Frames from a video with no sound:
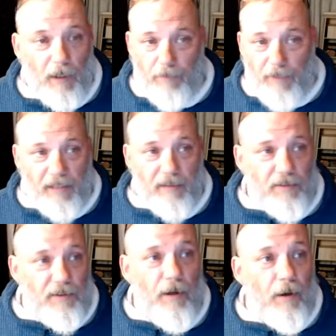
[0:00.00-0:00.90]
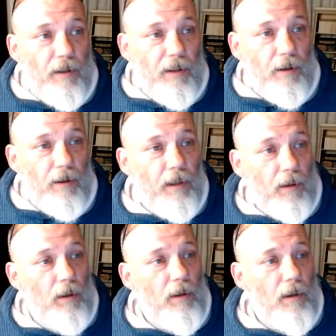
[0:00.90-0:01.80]
I'm not going to stay on here any
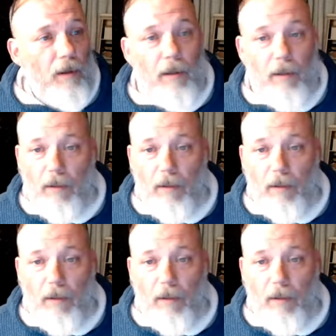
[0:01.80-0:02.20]
longer.